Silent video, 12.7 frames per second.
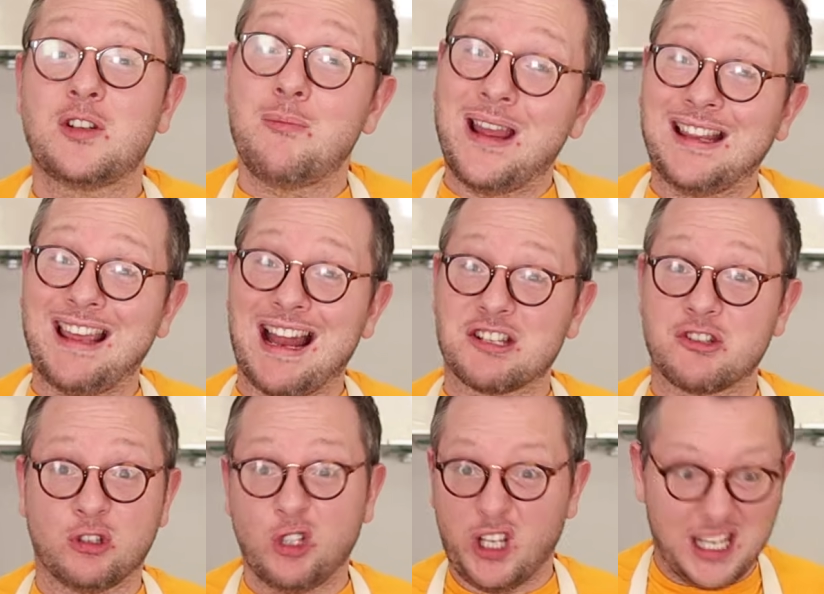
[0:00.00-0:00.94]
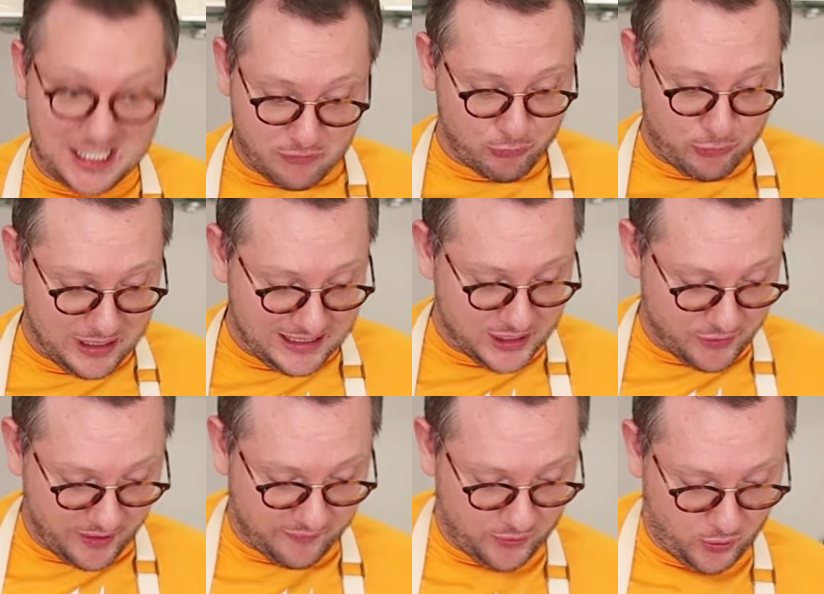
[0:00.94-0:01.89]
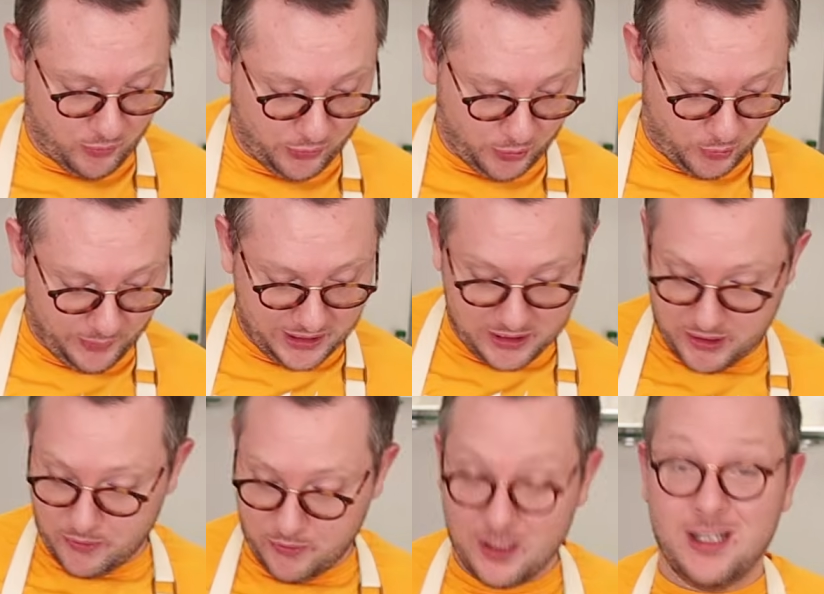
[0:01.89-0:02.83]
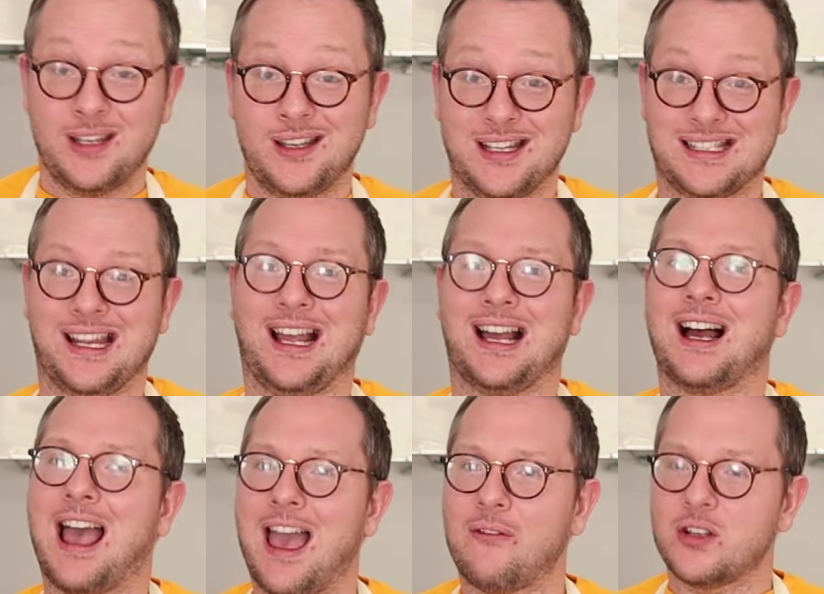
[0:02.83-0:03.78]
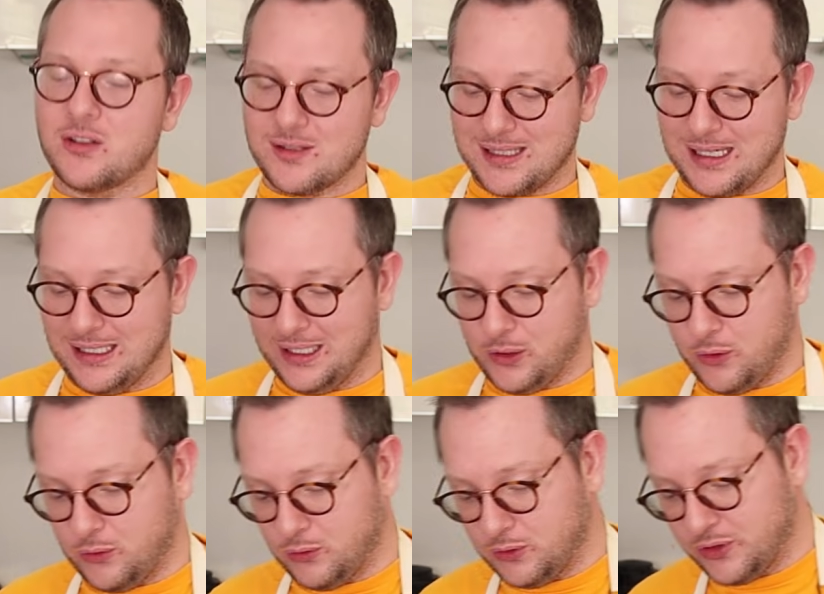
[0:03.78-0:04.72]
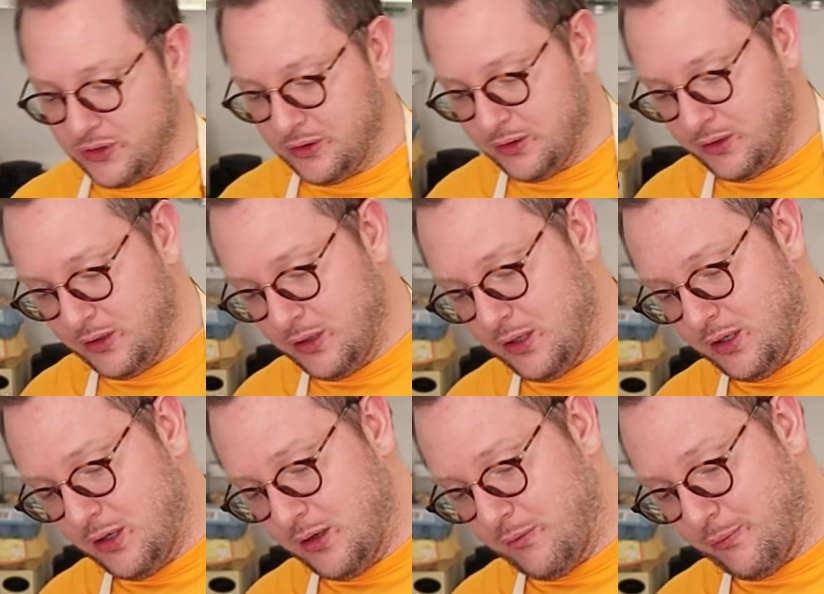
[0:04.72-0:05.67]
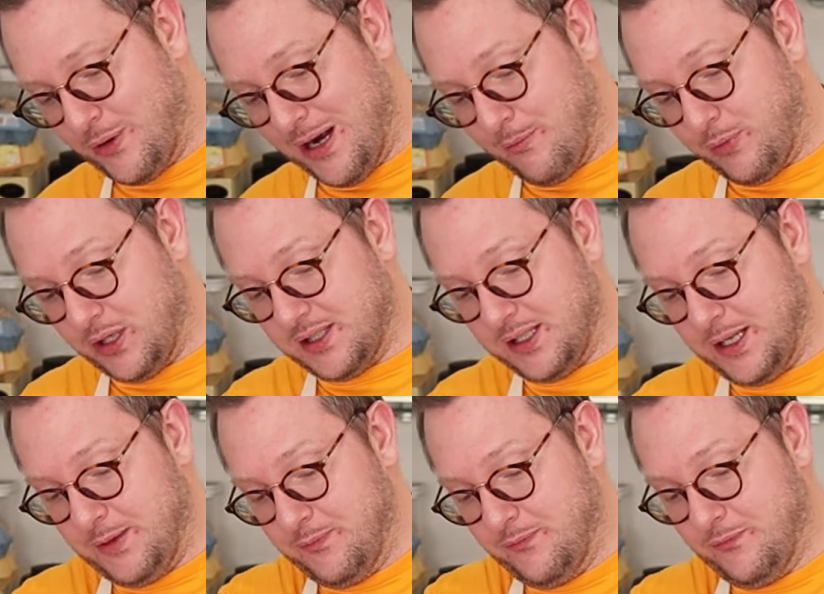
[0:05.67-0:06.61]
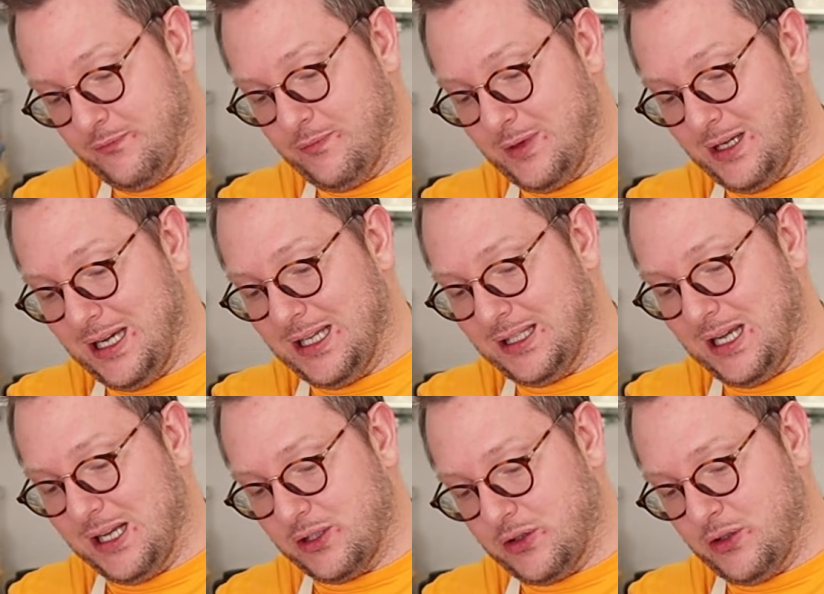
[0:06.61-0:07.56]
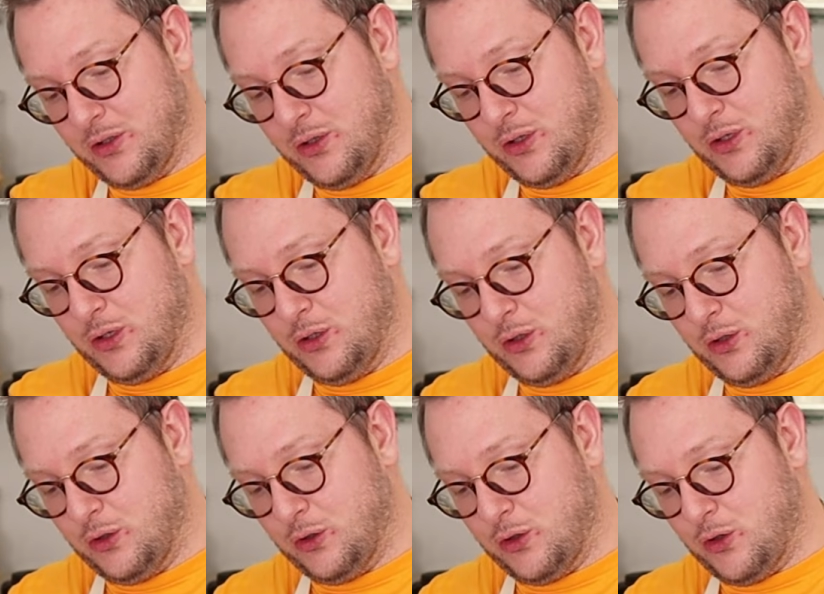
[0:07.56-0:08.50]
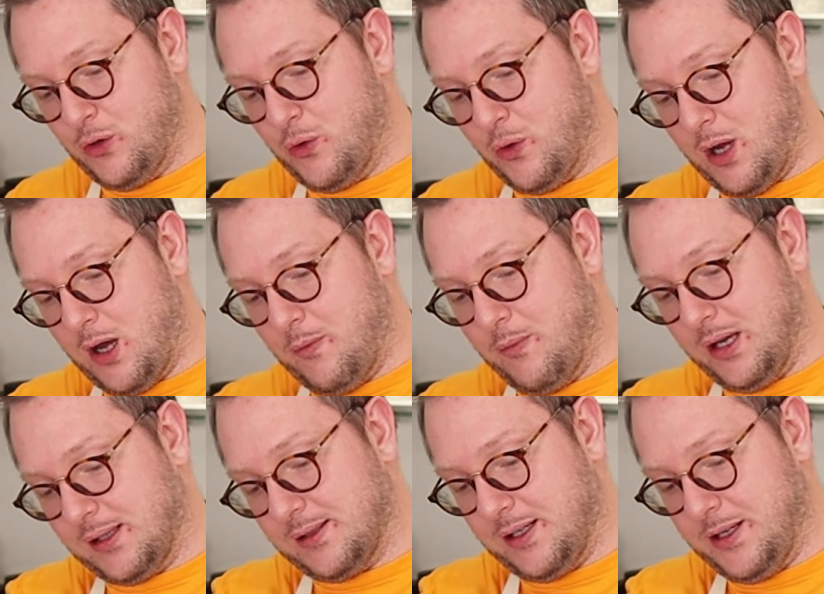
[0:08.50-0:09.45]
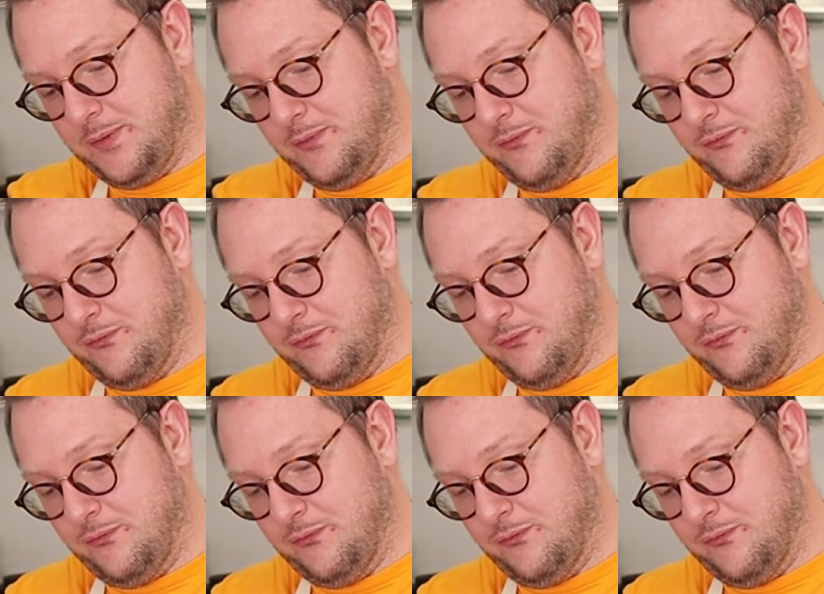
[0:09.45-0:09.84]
to make the actual cookie is really straightforward. All we're gonna do is take our ever so slightly cooled brown butter, add that to our mixer.